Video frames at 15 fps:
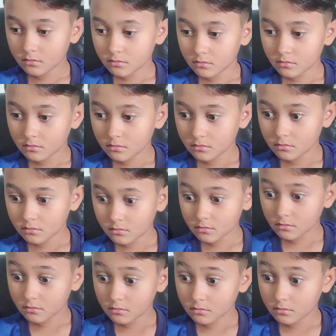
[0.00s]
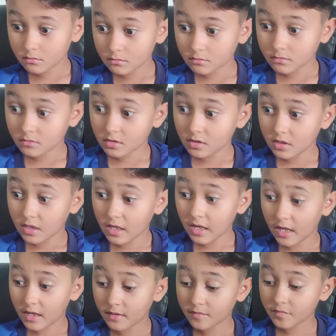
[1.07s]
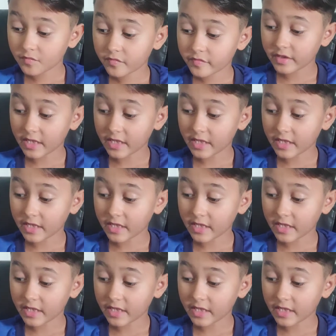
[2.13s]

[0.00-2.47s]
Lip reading: Build one tower, build a wall,